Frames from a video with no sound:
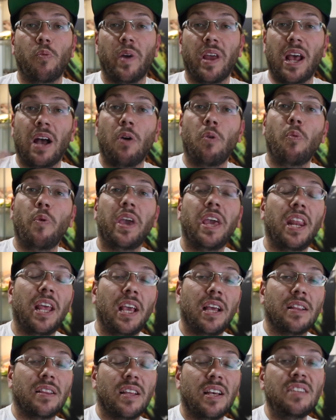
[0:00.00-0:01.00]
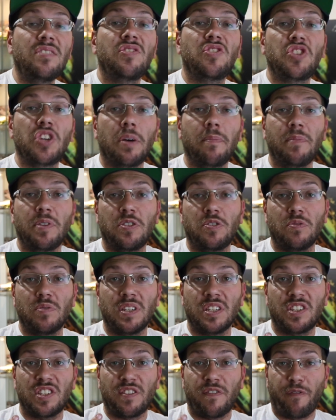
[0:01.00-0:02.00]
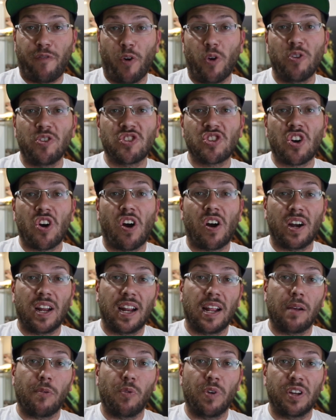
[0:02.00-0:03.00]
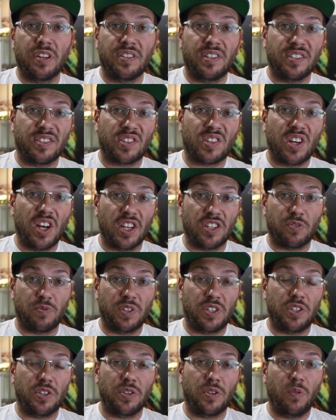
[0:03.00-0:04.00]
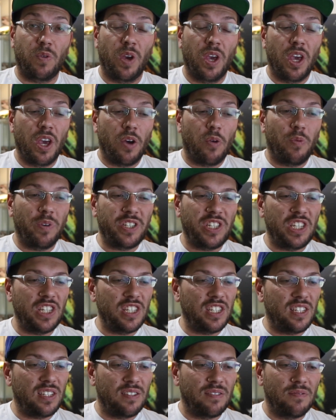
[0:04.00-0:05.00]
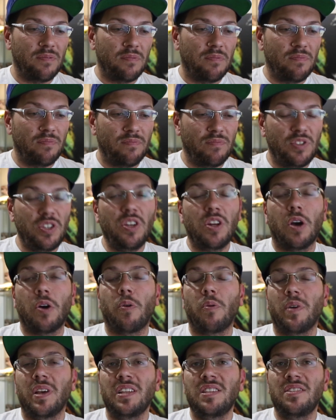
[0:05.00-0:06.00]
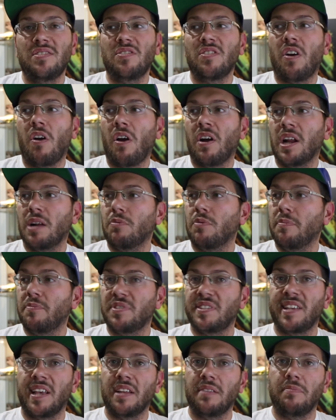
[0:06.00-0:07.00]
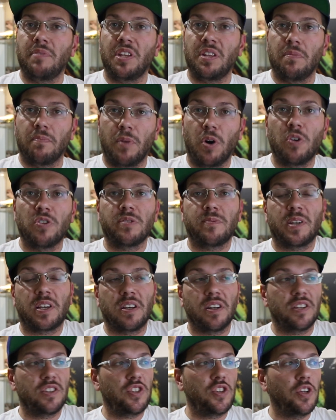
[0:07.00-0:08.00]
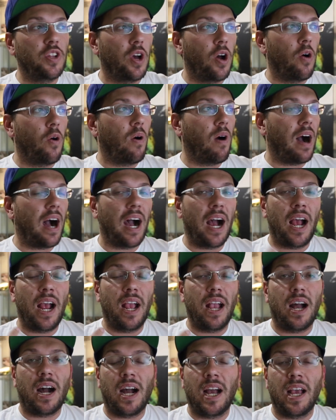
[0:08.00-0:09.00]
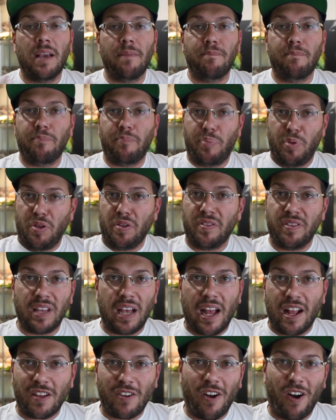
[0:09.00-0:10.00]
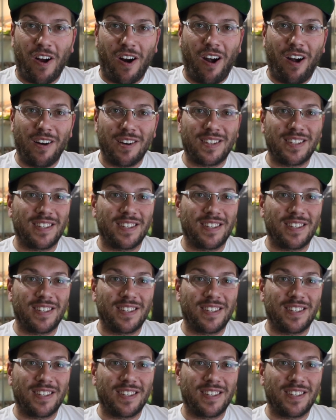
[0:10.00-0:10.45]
Without waiting, let's jump into this first car that I want to discuss with you, which is, you know, it's the car that represents me the most because, you know, I build that car.